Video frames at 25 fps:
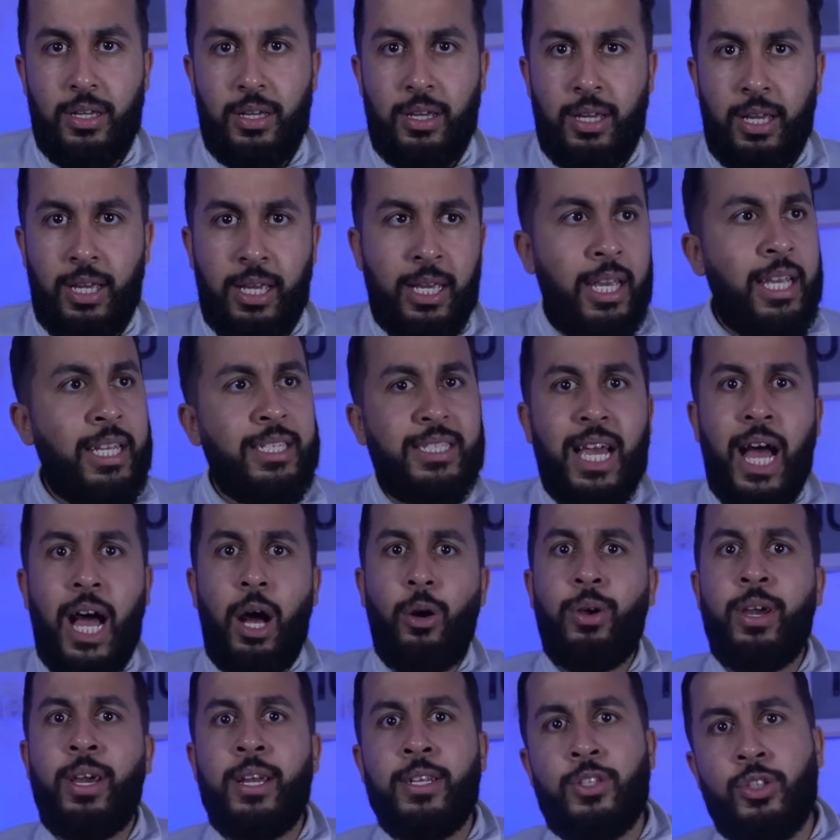He's
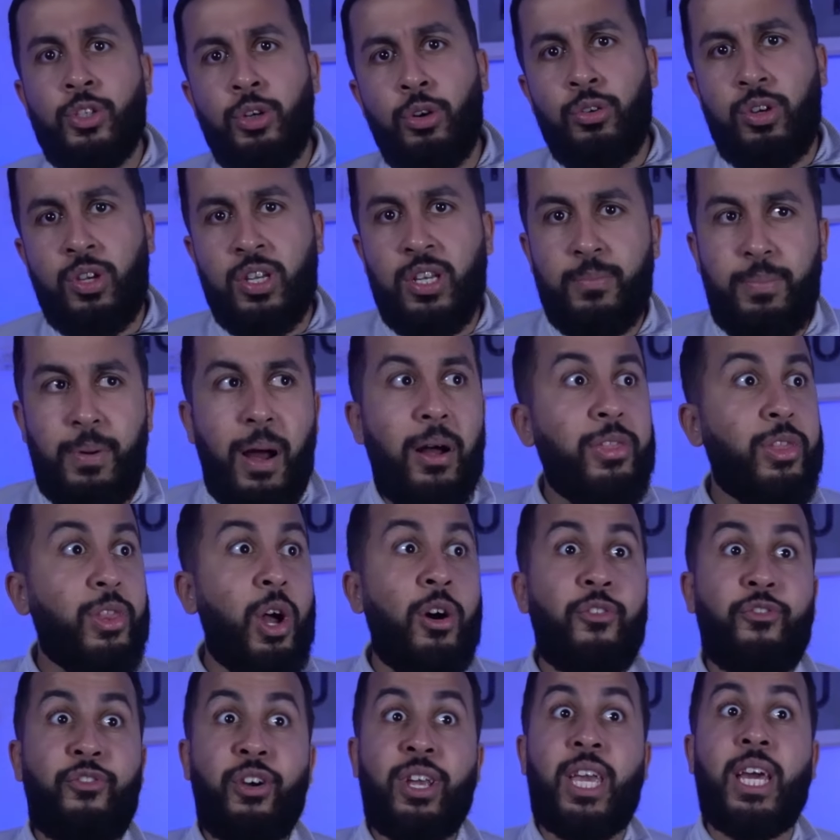out here talking about,
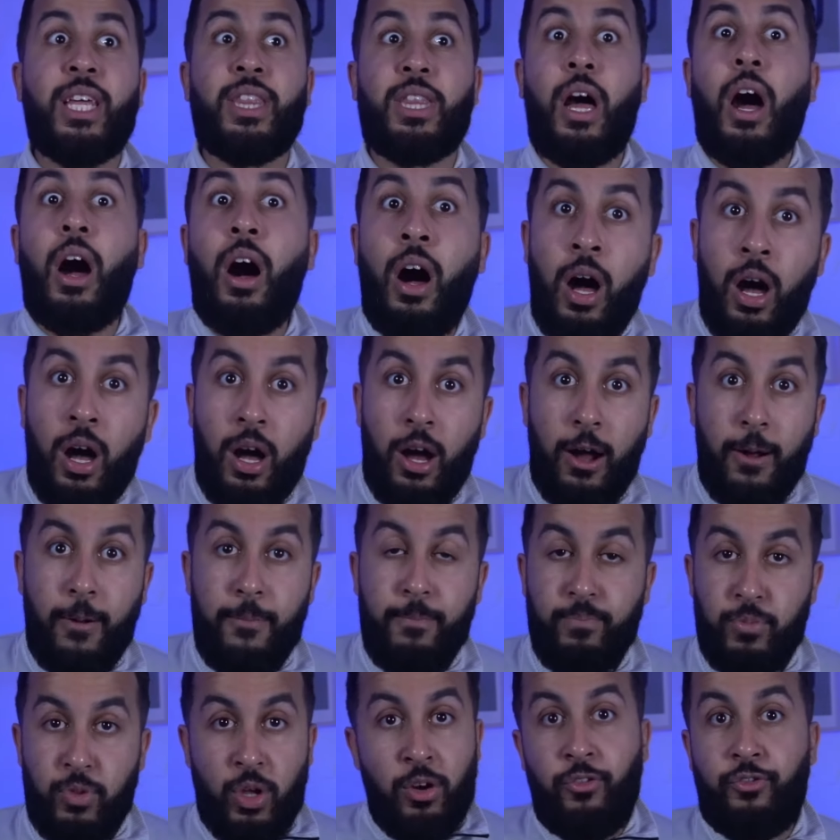don't forget the R.
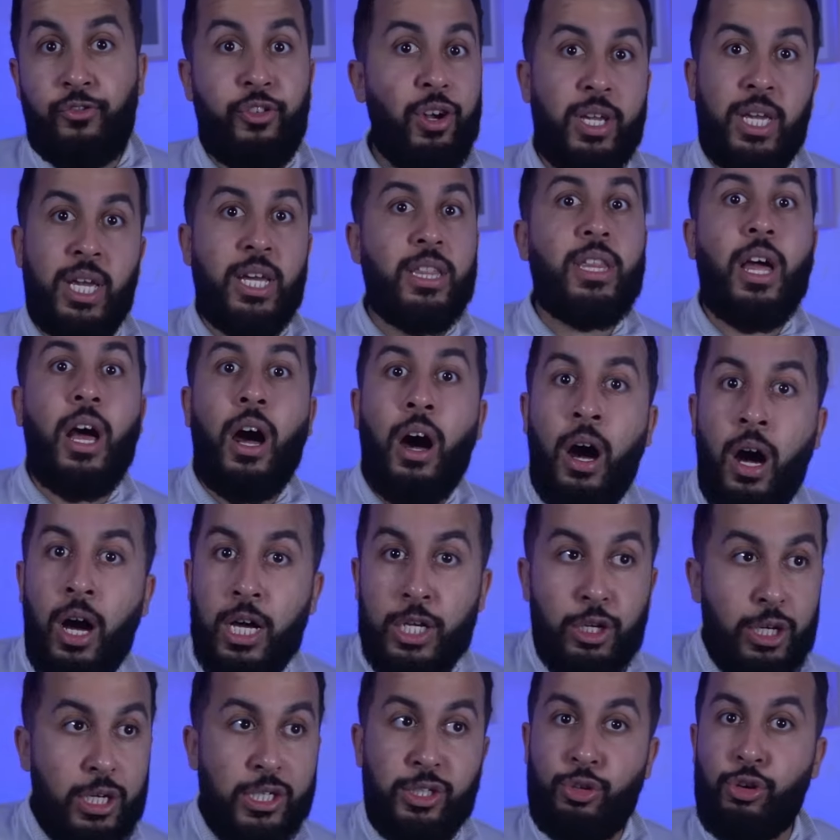Don't forget the R.
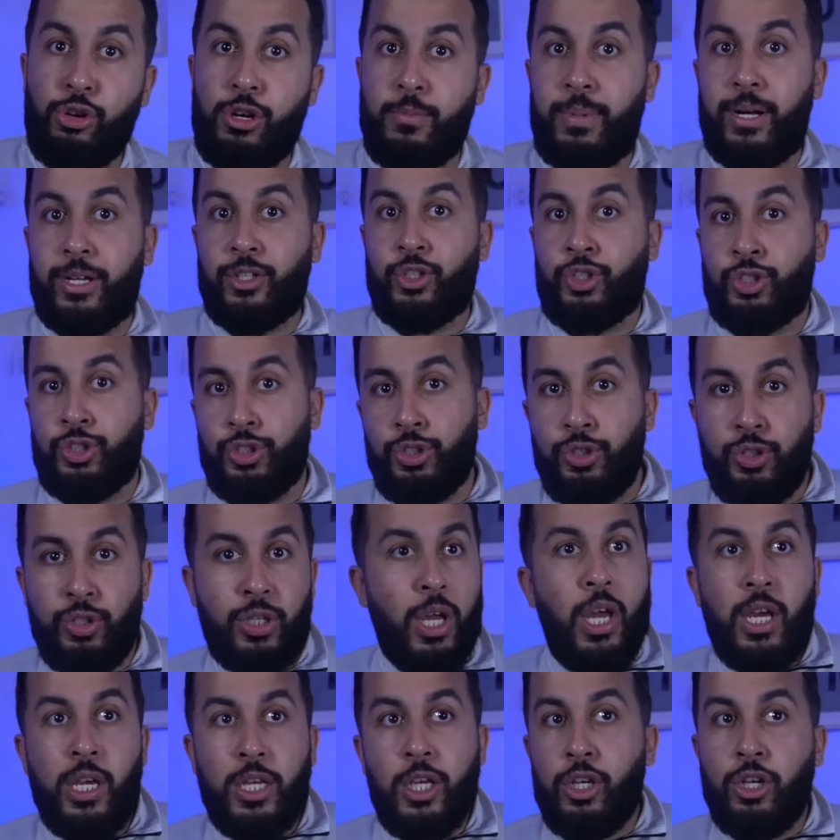You can talk about Jude.
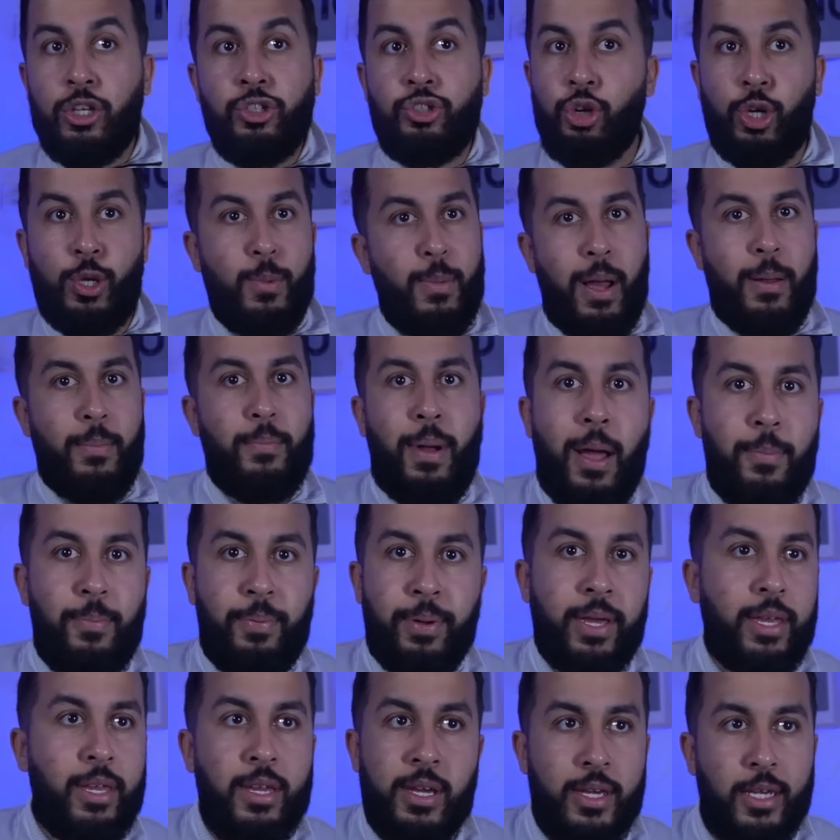You can talk about
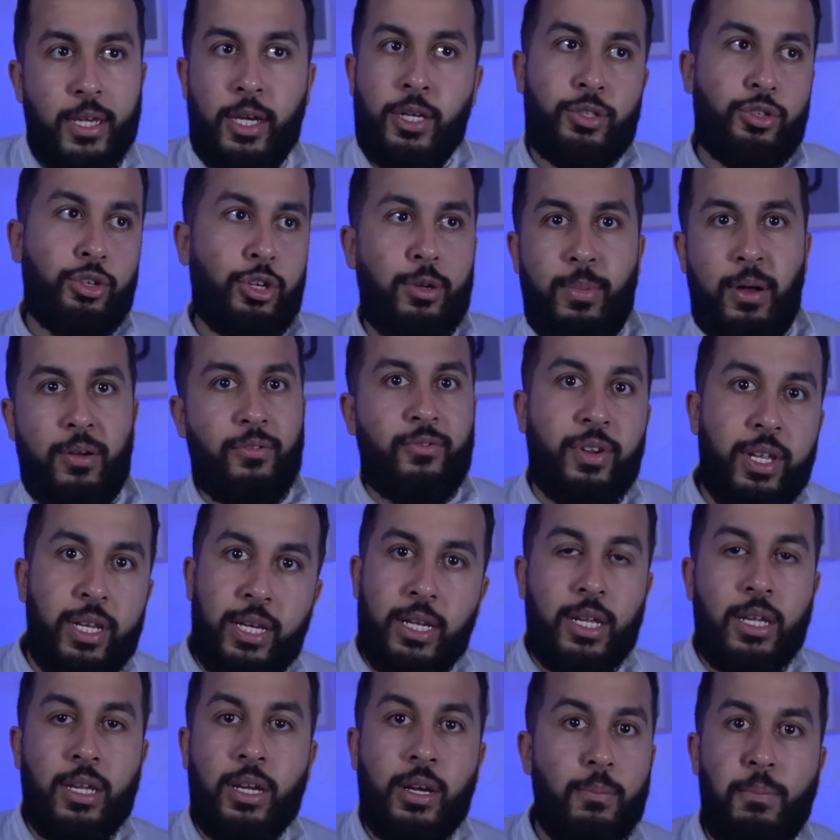Mbappe. You can talk about
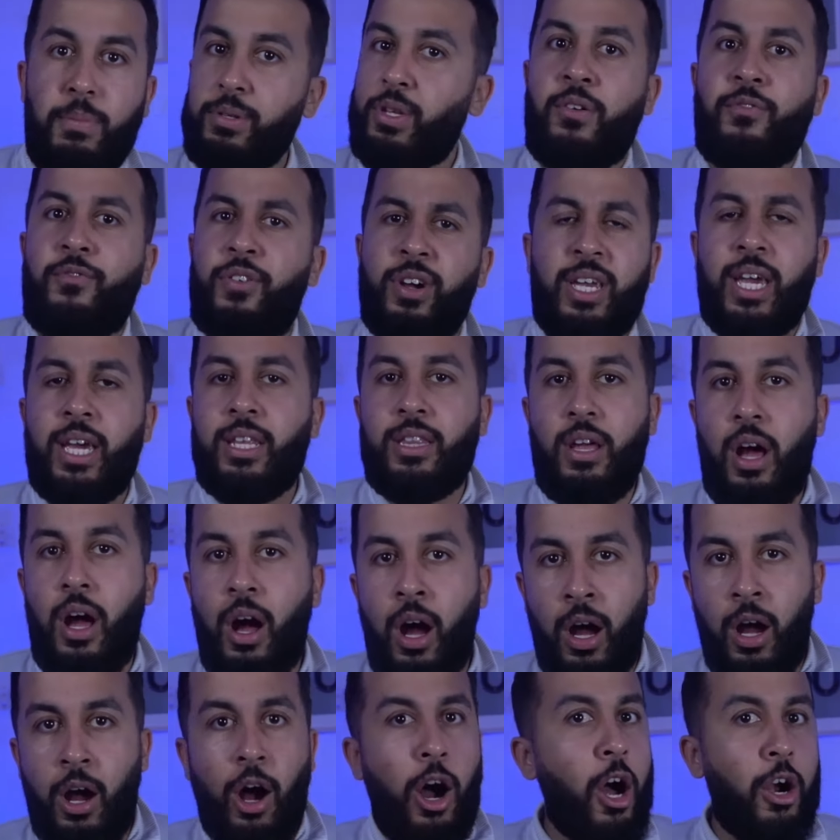Vinny. But don't forget the
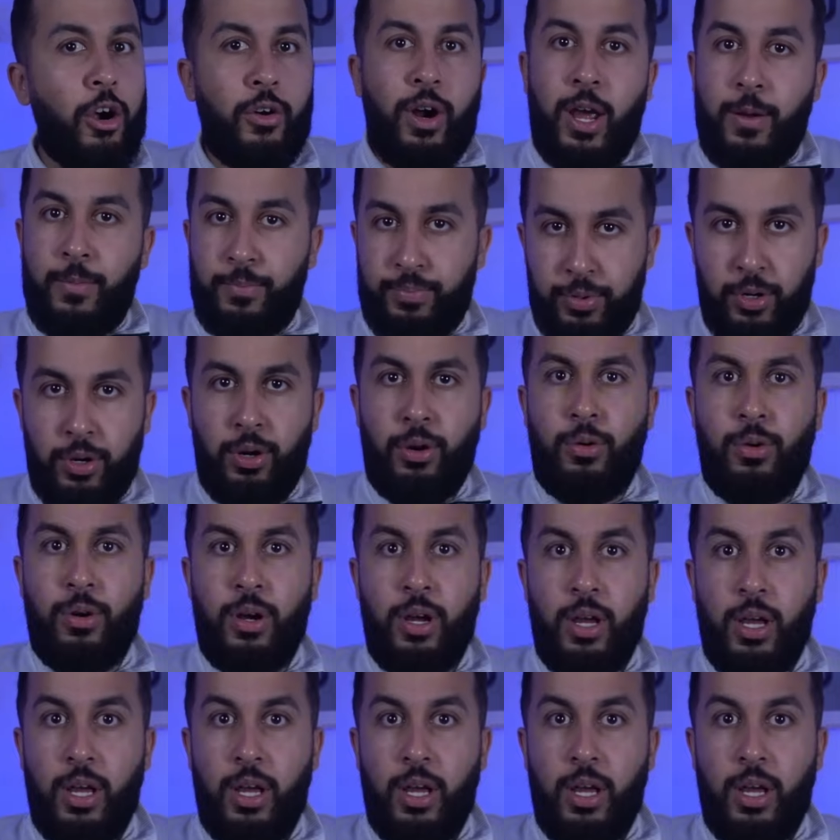R. All right, bro.